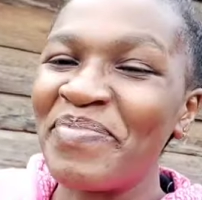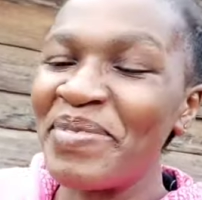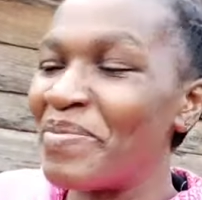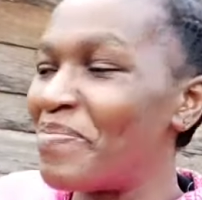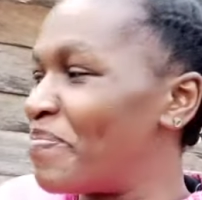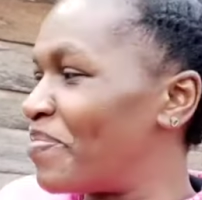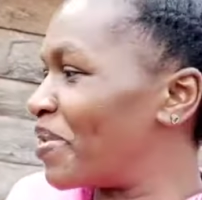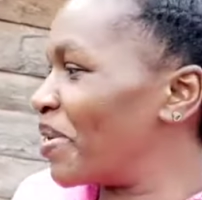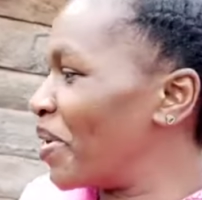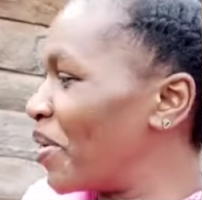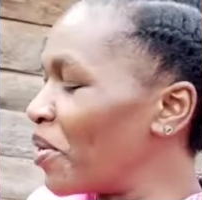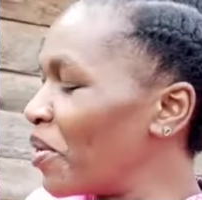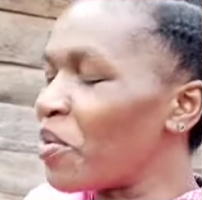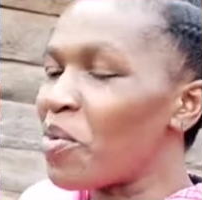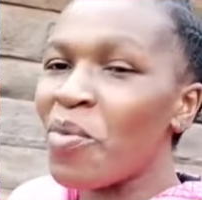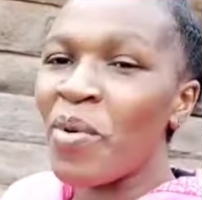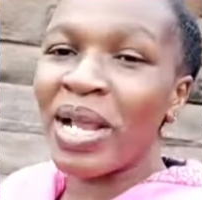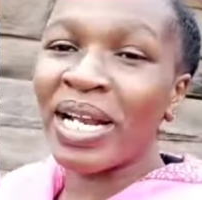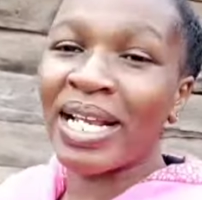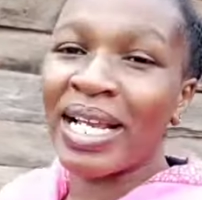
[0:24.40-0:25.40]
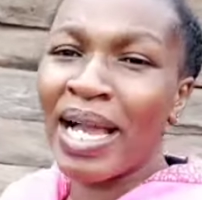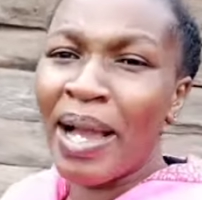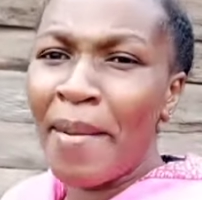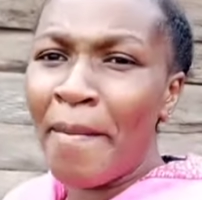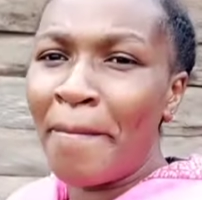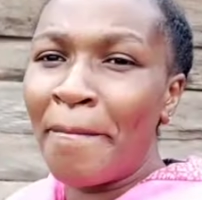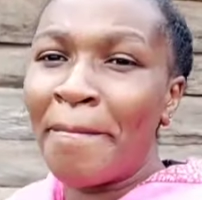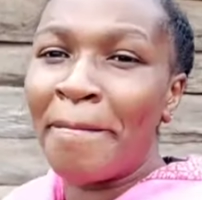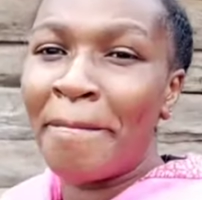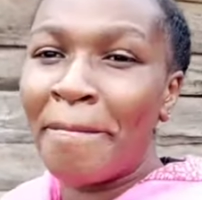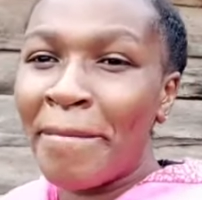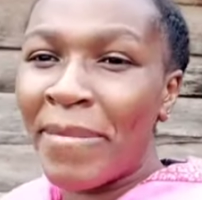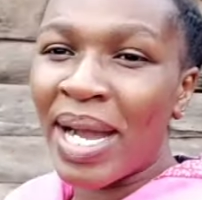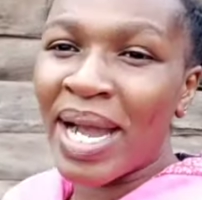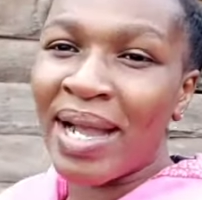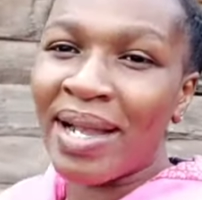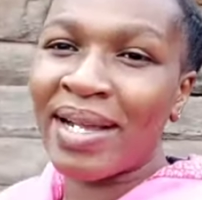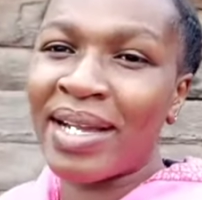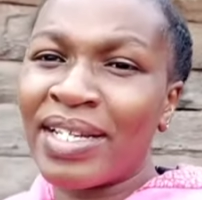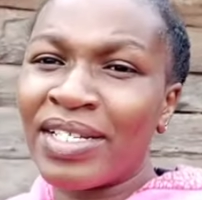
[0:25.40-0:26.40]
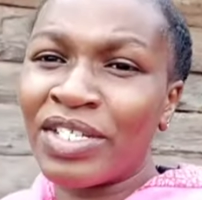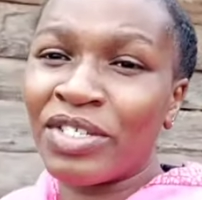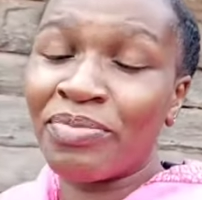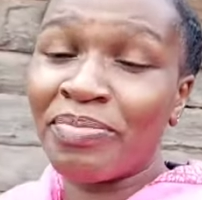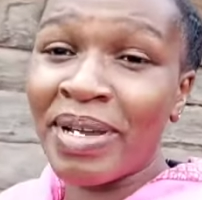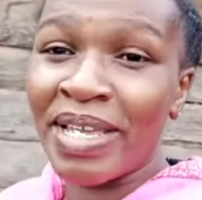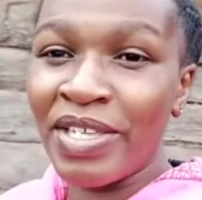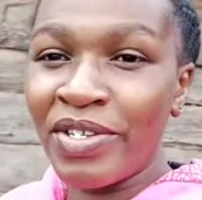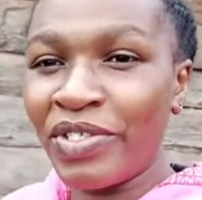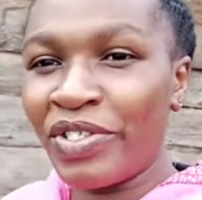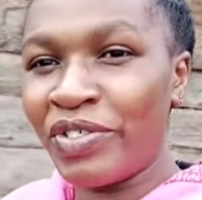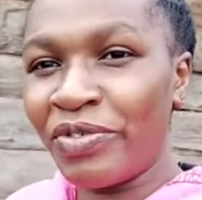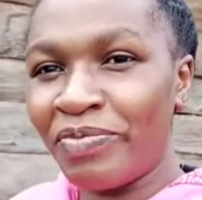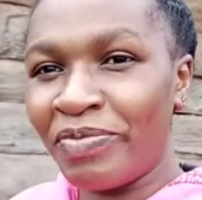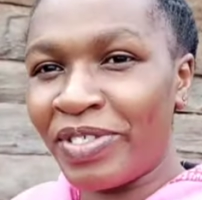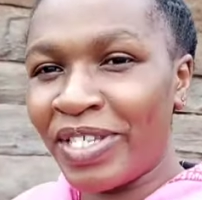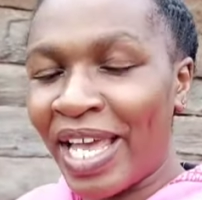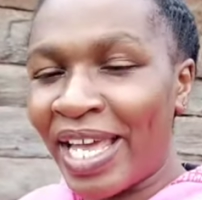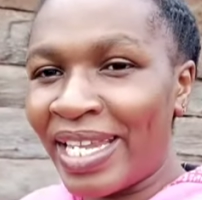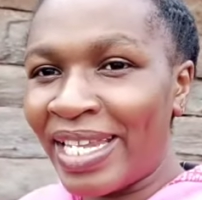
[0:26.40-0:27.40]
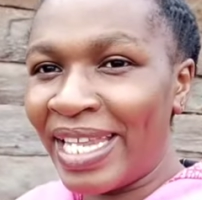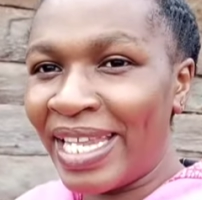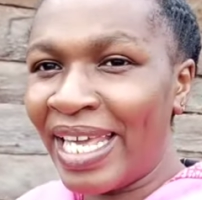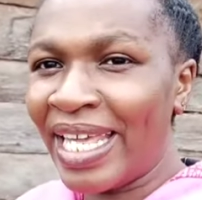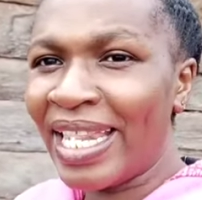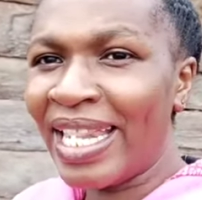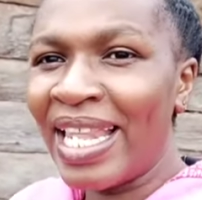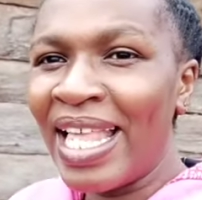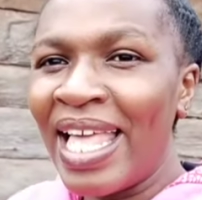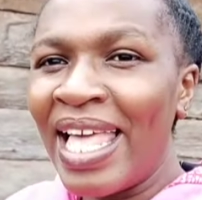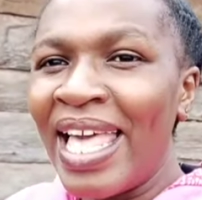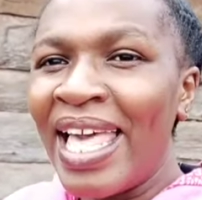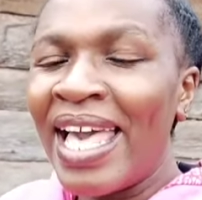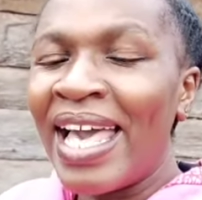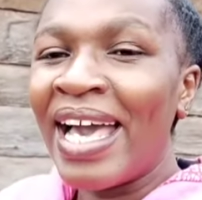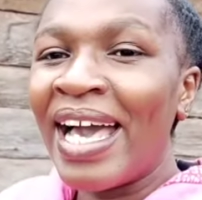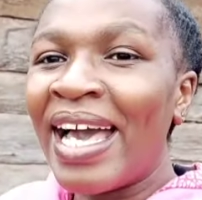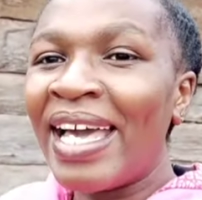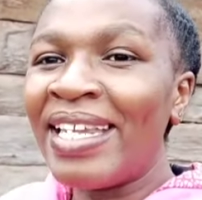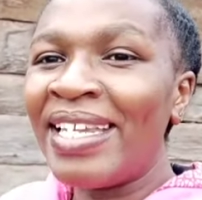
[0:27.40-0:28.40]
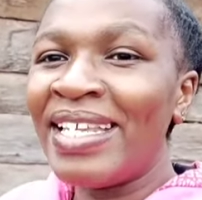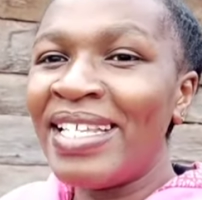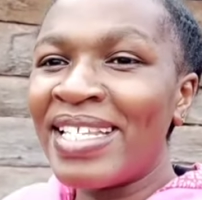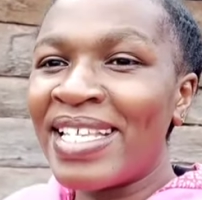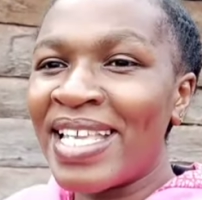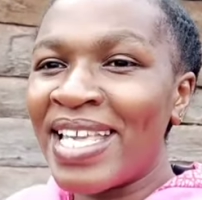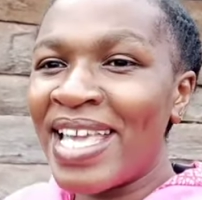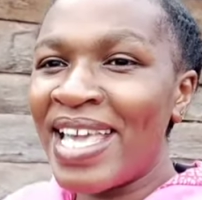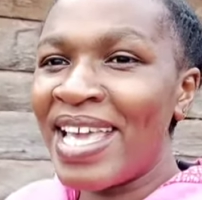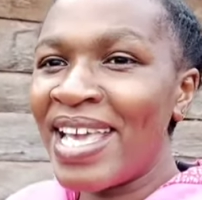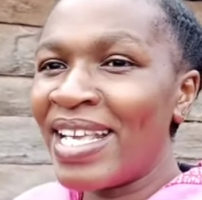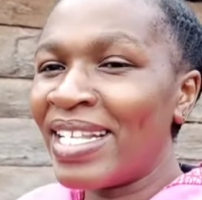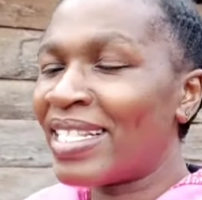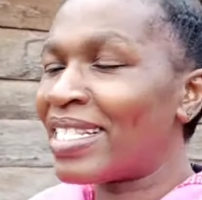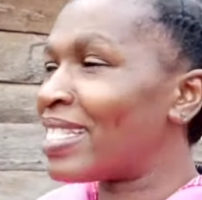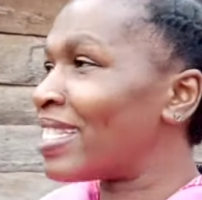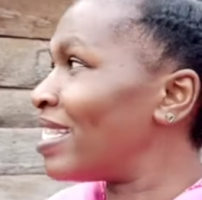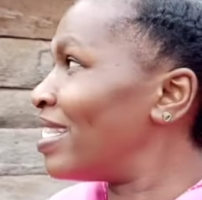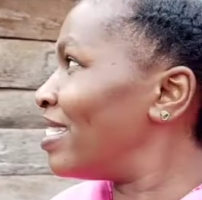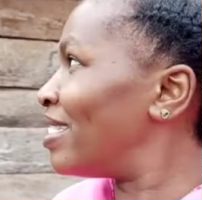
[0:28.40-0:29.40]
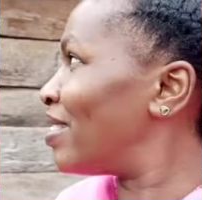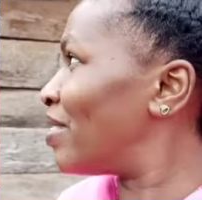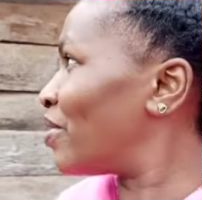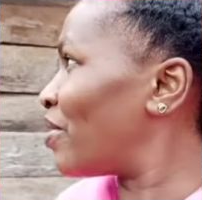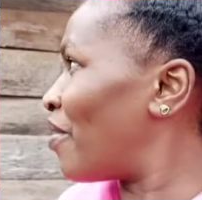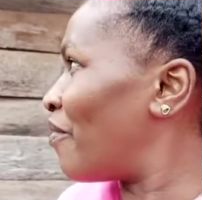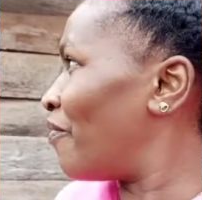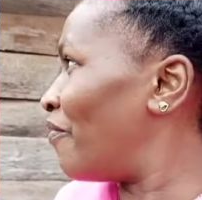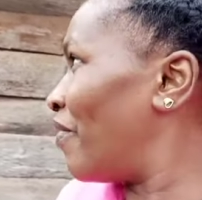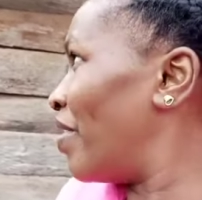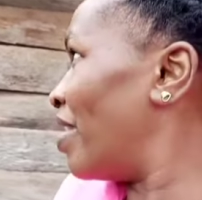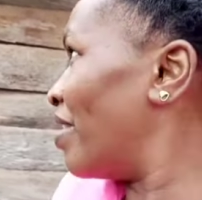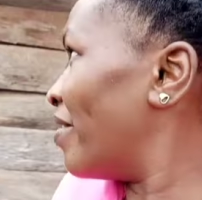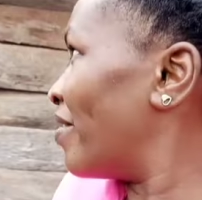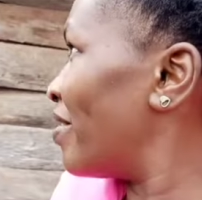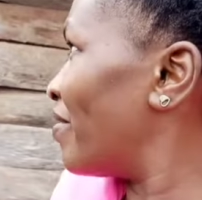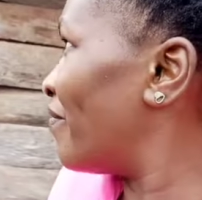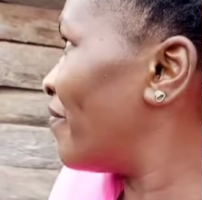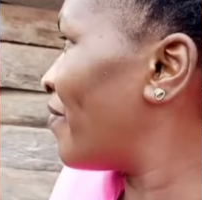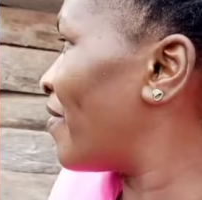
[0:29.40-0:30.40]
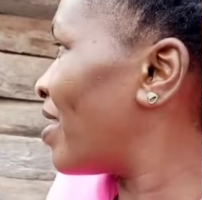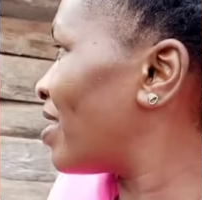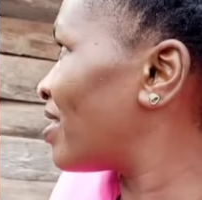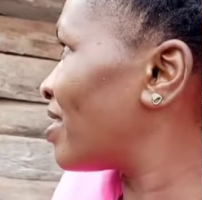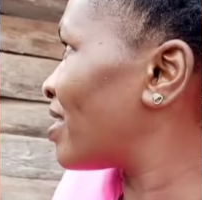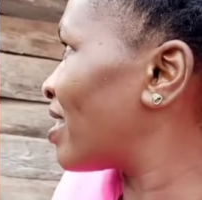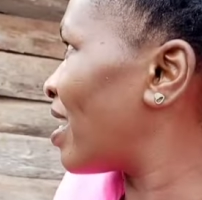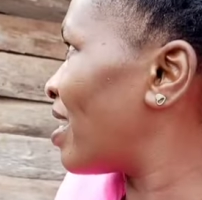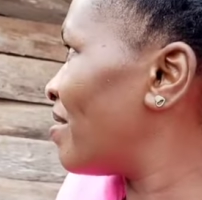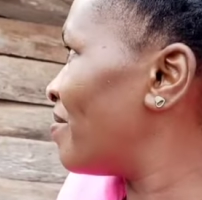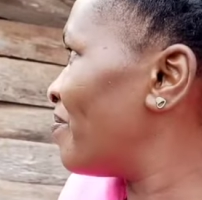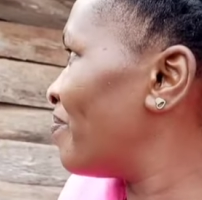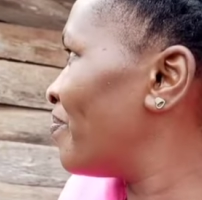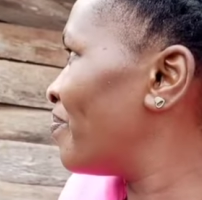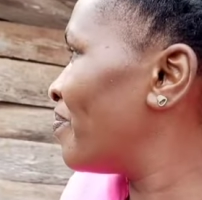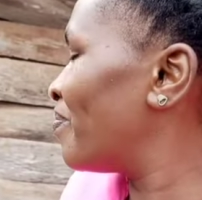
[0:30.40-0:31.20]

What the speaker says: people? Welcome back to my YouTube channel. And in case it's your very first time,